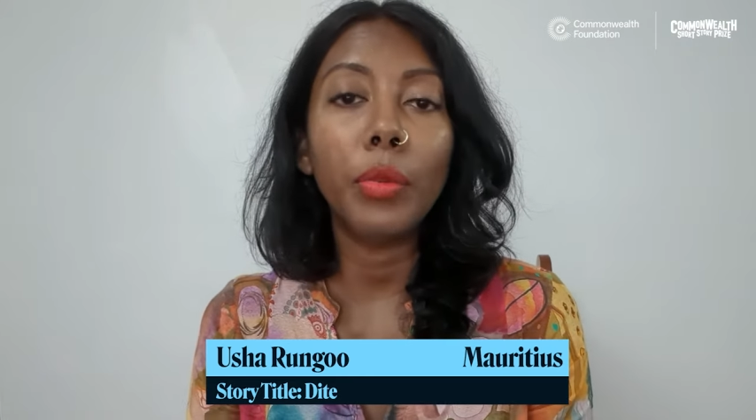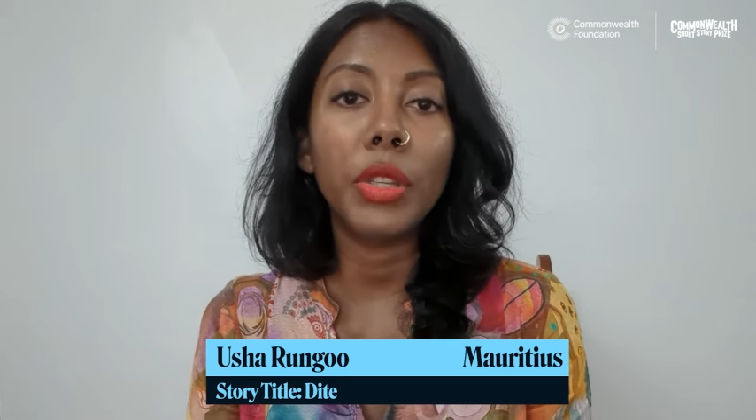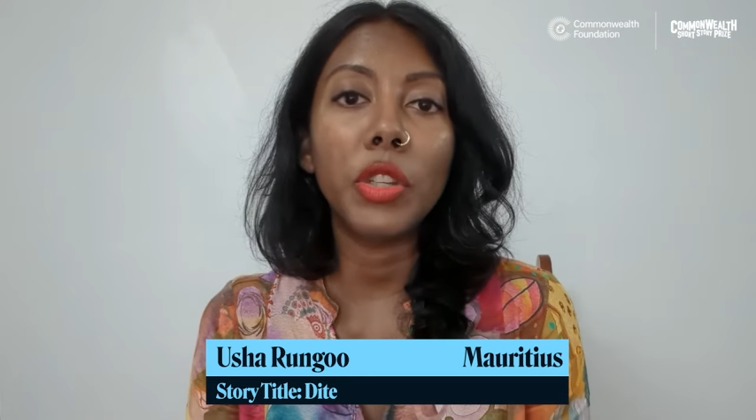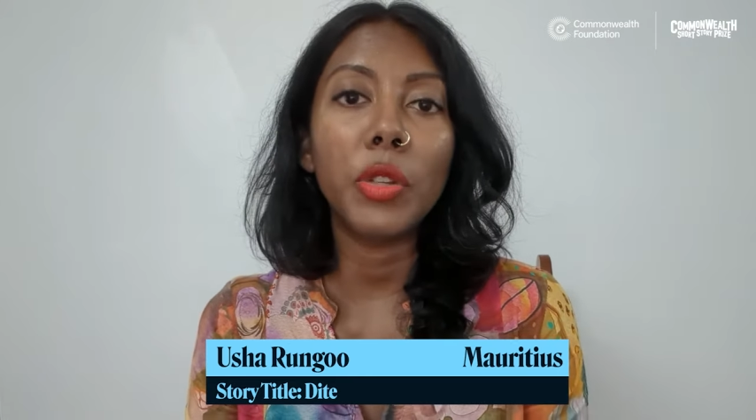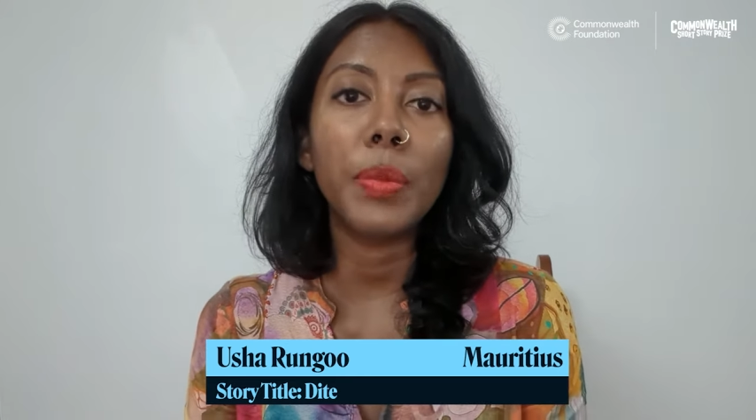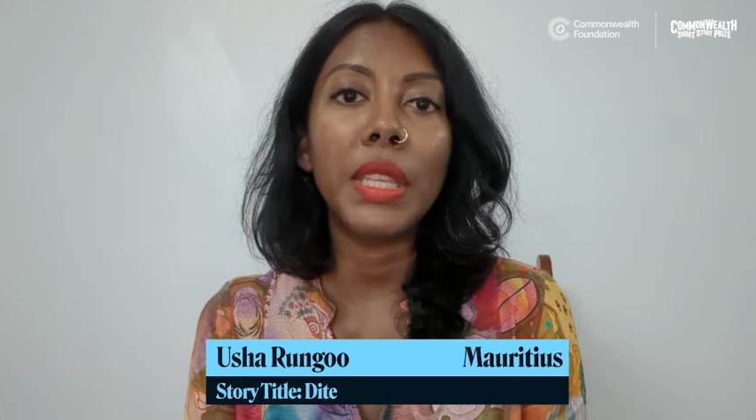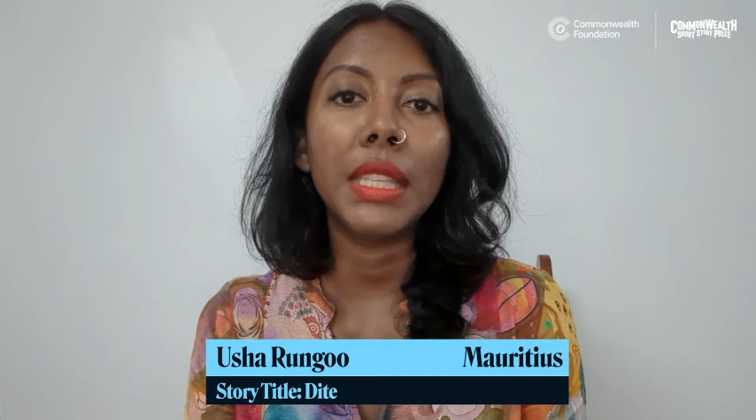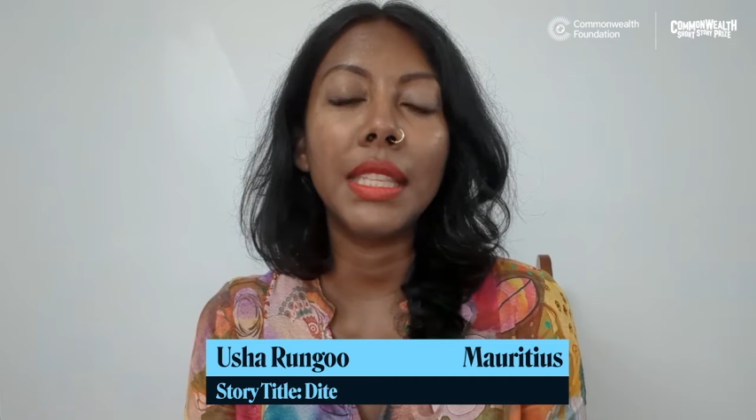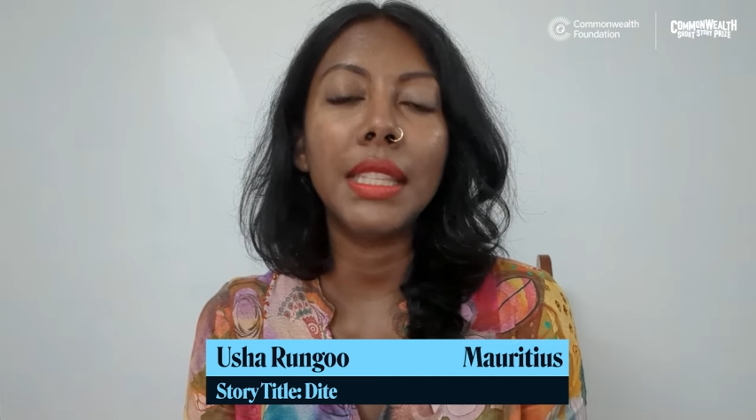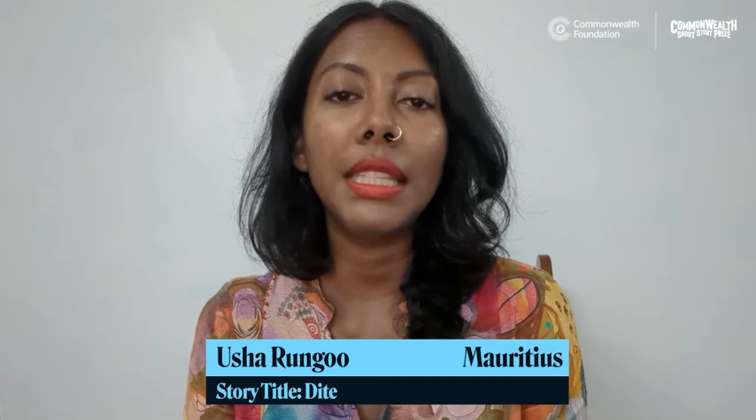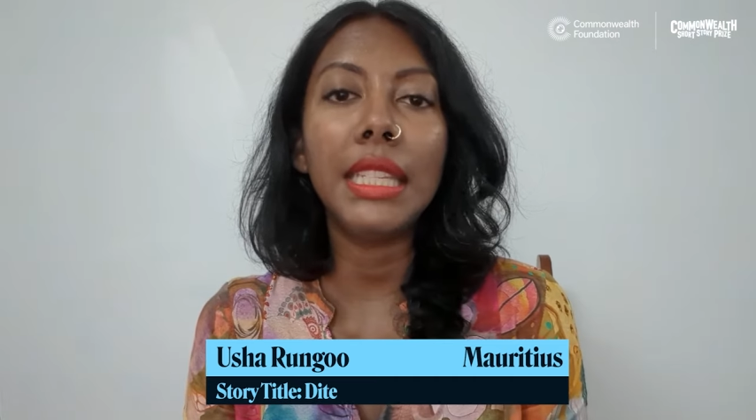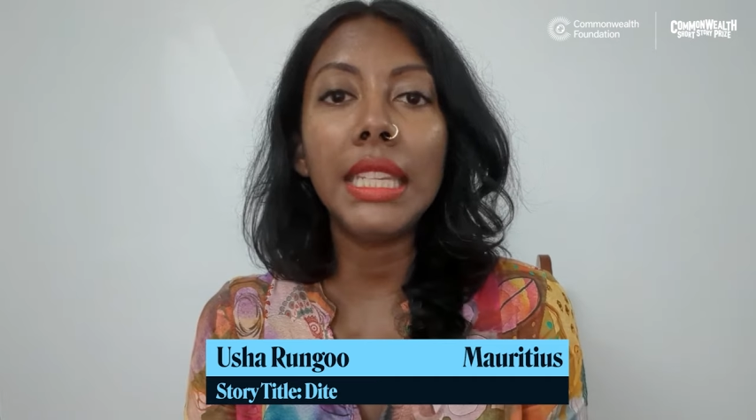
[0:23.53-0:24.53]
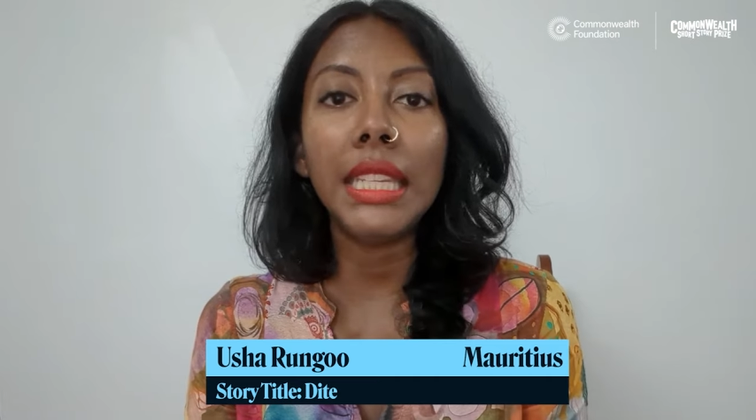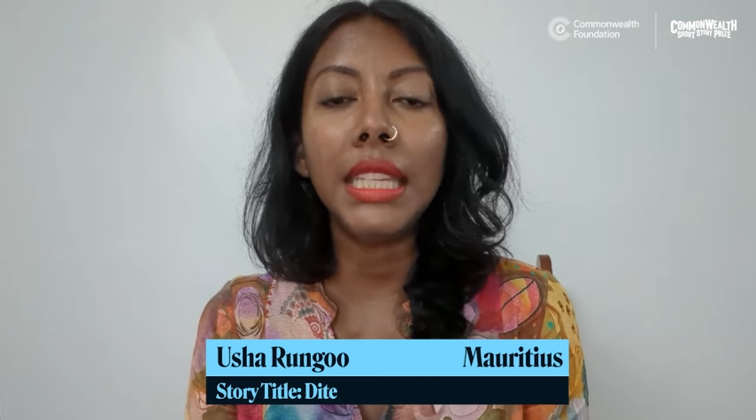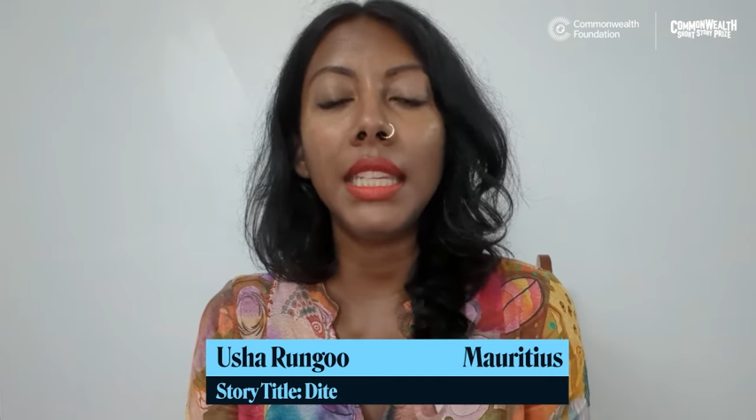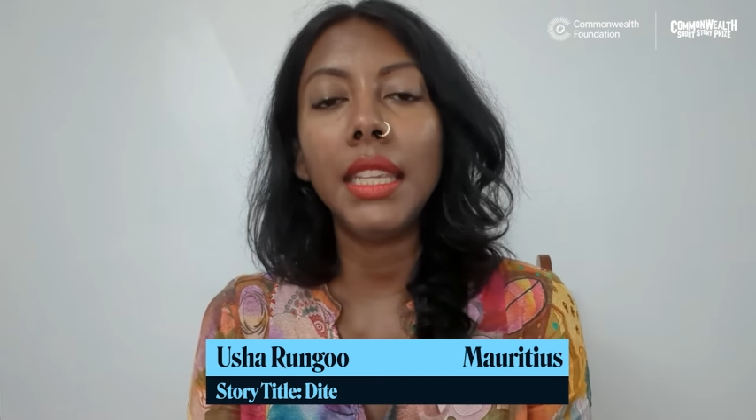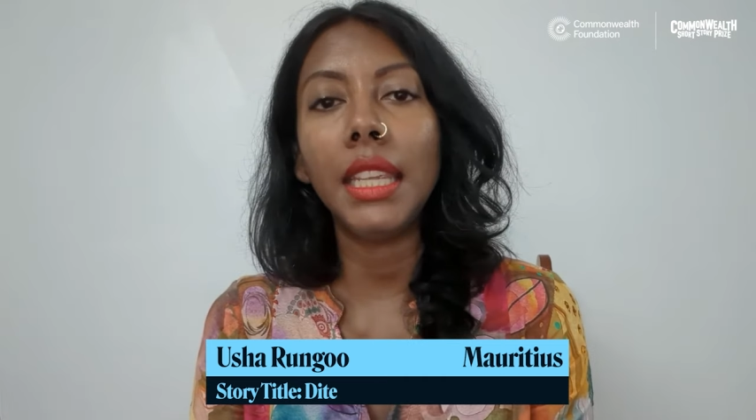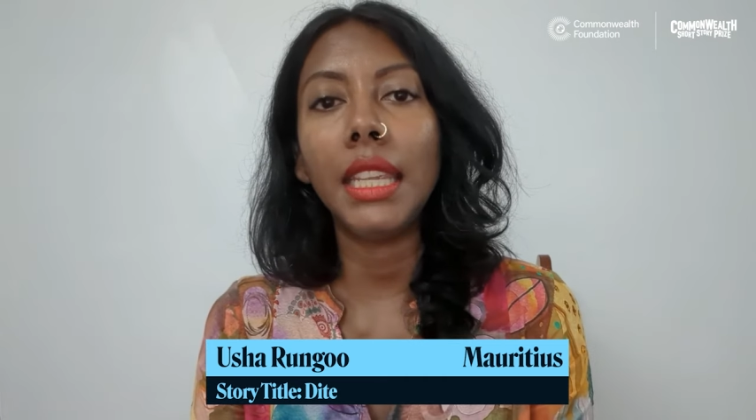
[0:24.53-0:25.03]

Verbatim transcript: which means tea